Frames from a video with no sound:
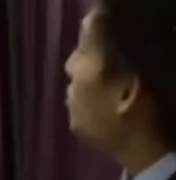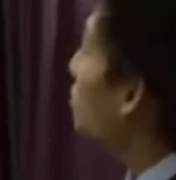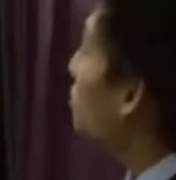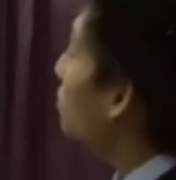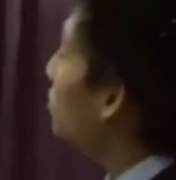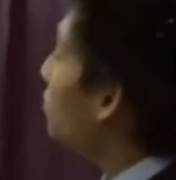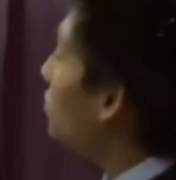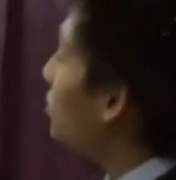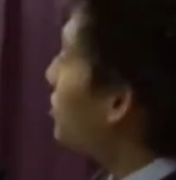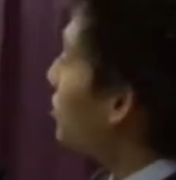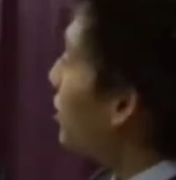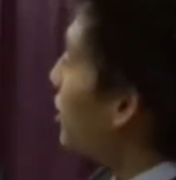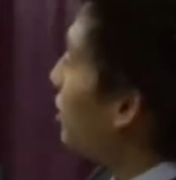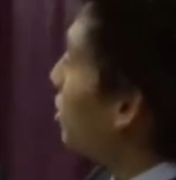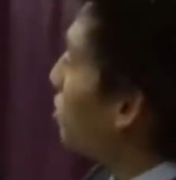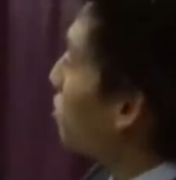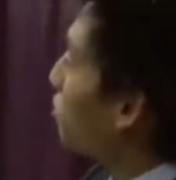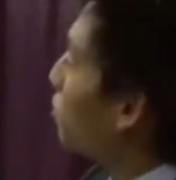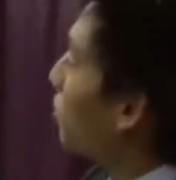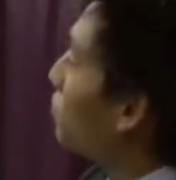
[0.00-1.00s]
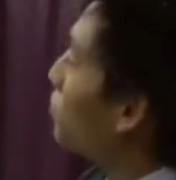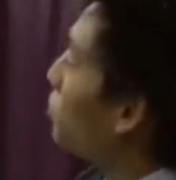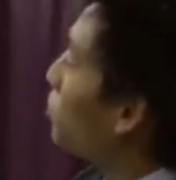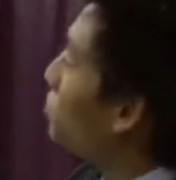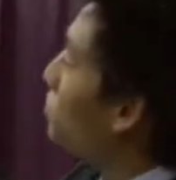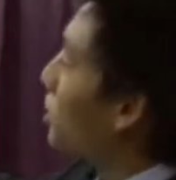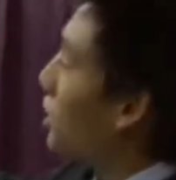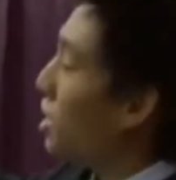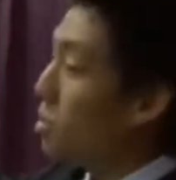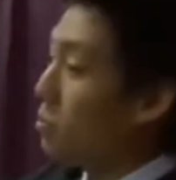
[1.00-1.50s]
So you see here, we have
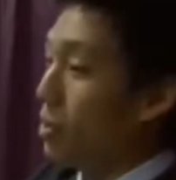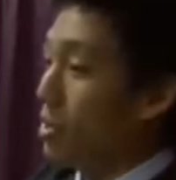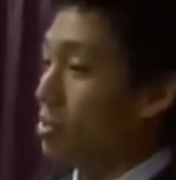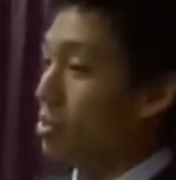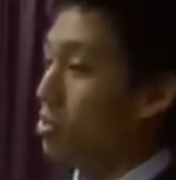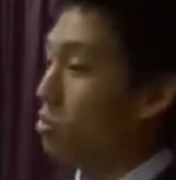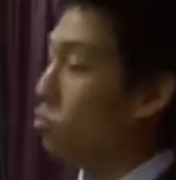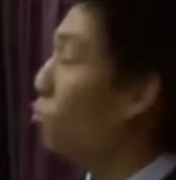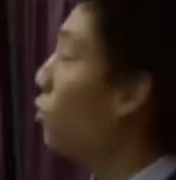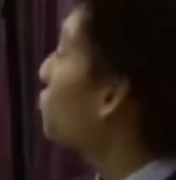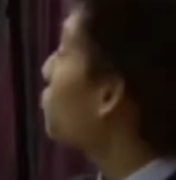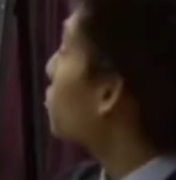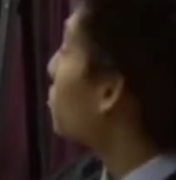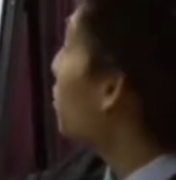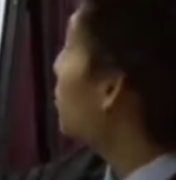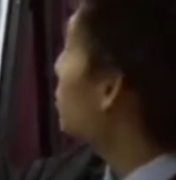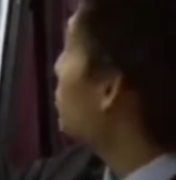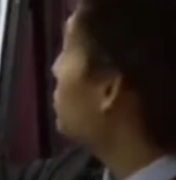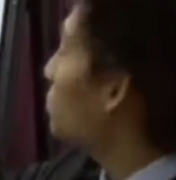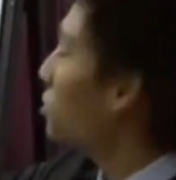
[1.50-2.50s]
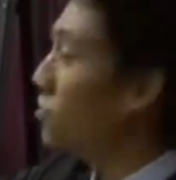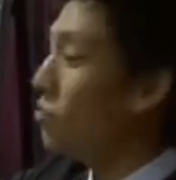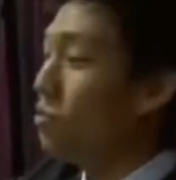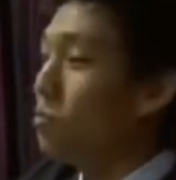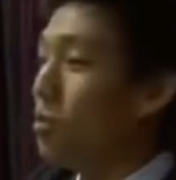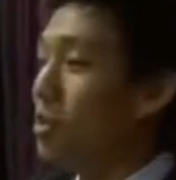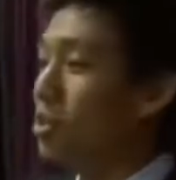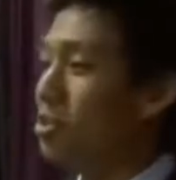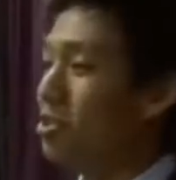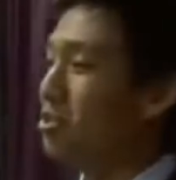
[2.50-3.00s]
two databases, one for customer
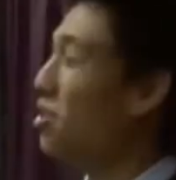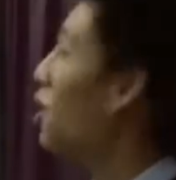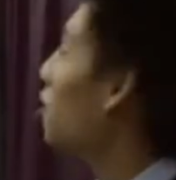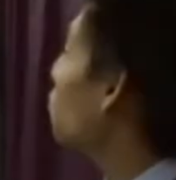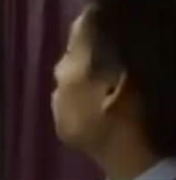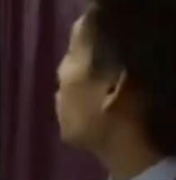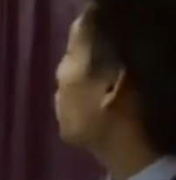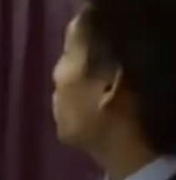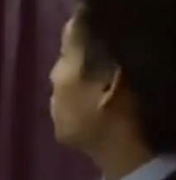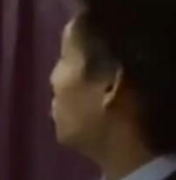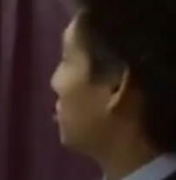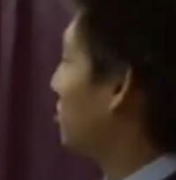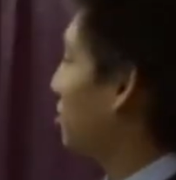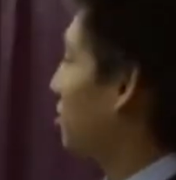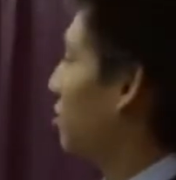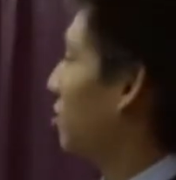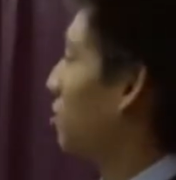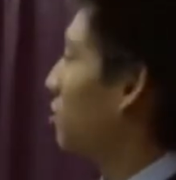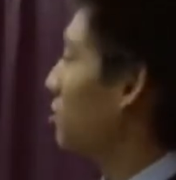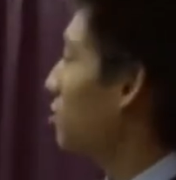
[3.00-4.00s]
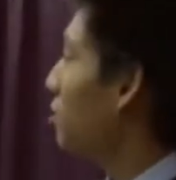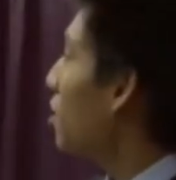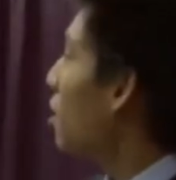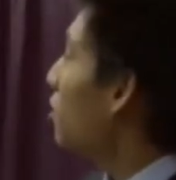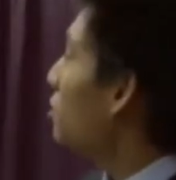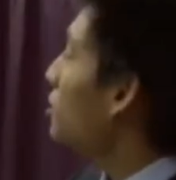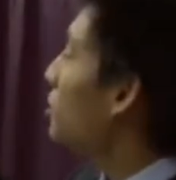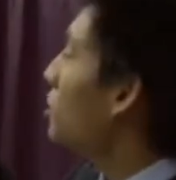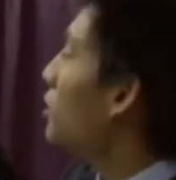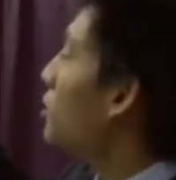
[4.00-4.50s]
information and one for songs.
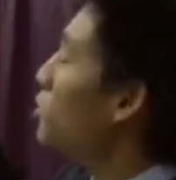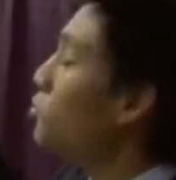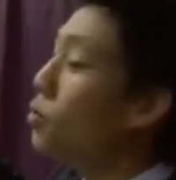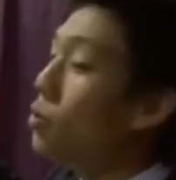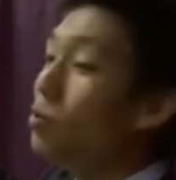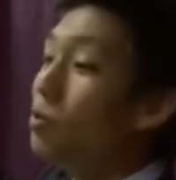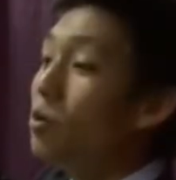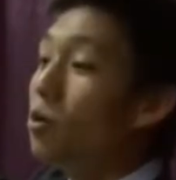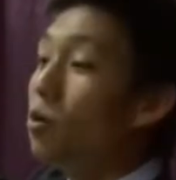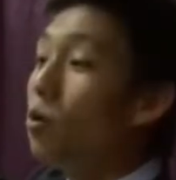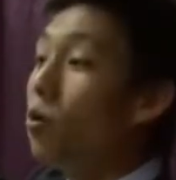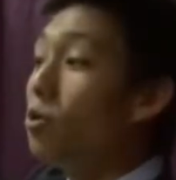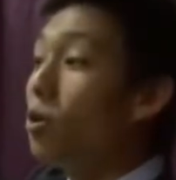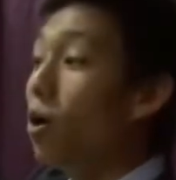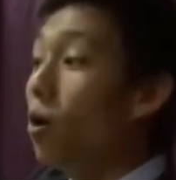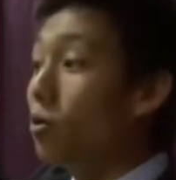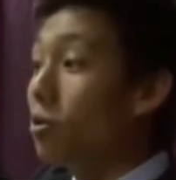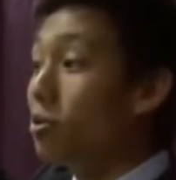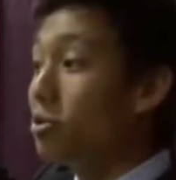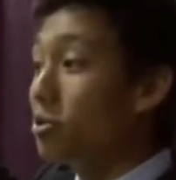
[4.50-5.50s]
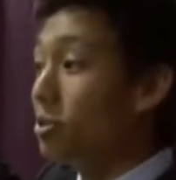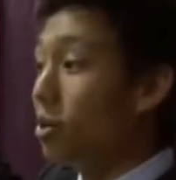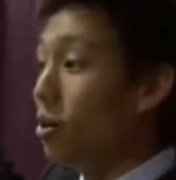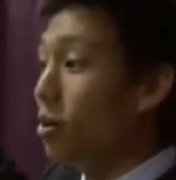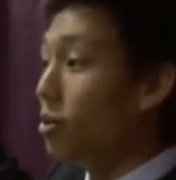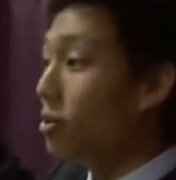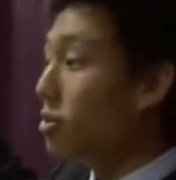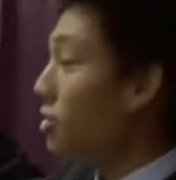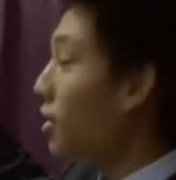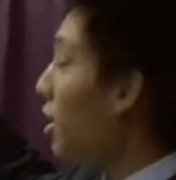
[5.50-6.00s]
So this is where we'll hold all the
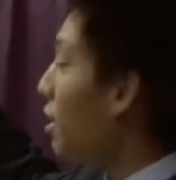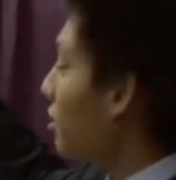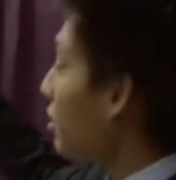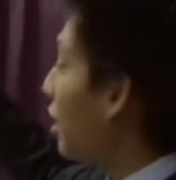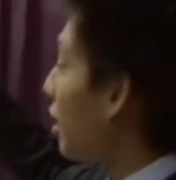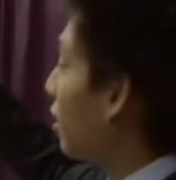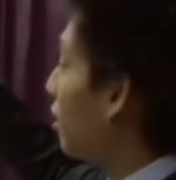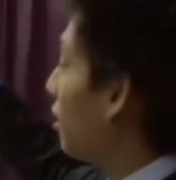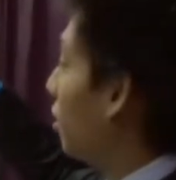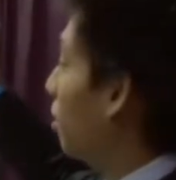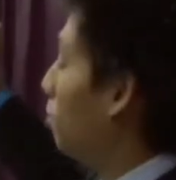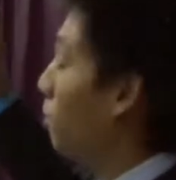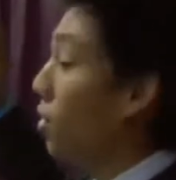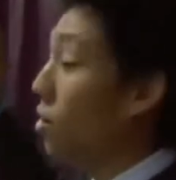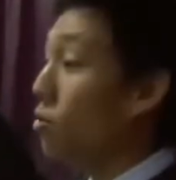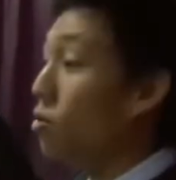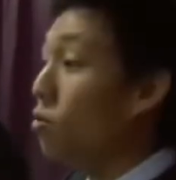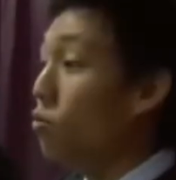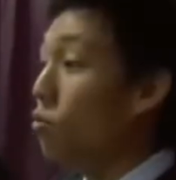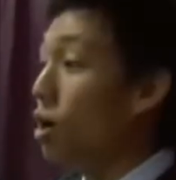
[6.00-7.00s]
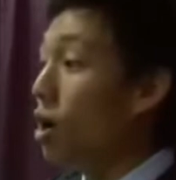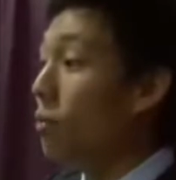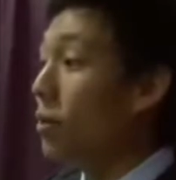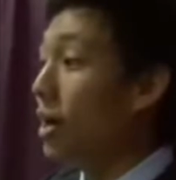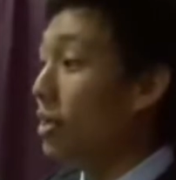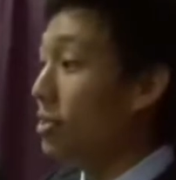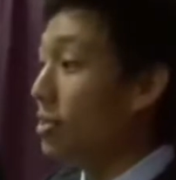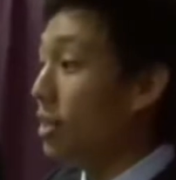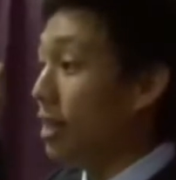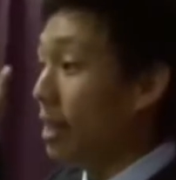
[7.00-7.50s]
songs that um, Uncle Rob
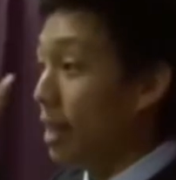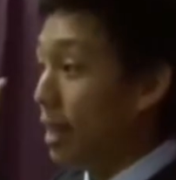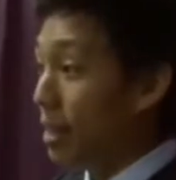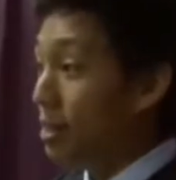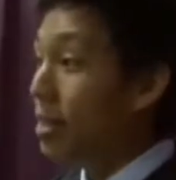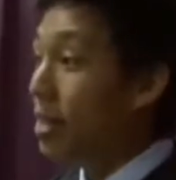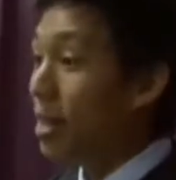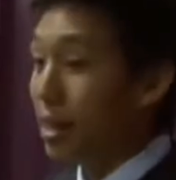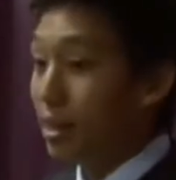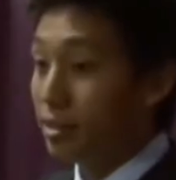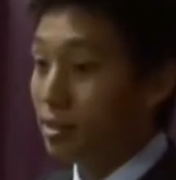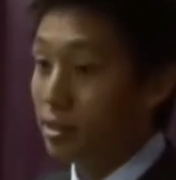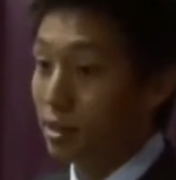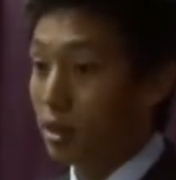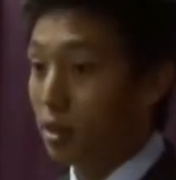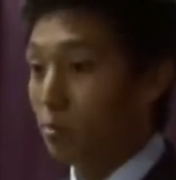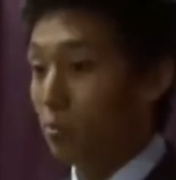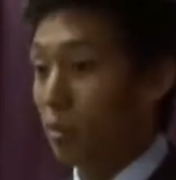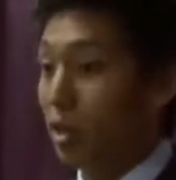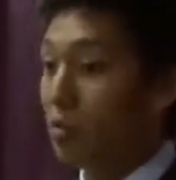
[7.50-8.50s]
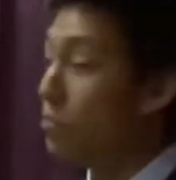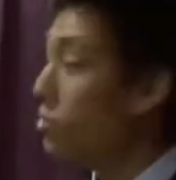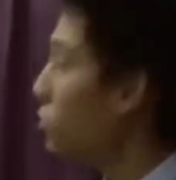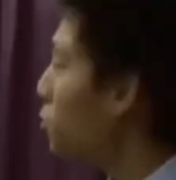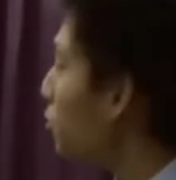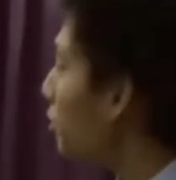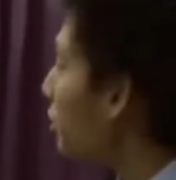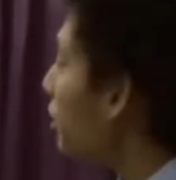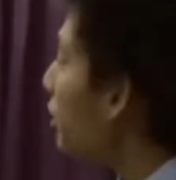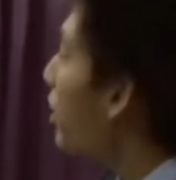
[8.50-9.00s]
has in his um,
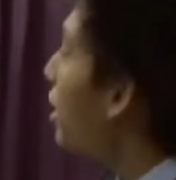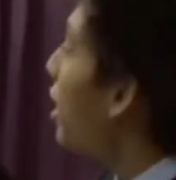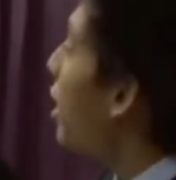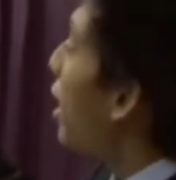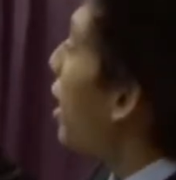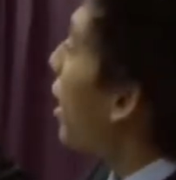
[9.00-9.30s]
inventory.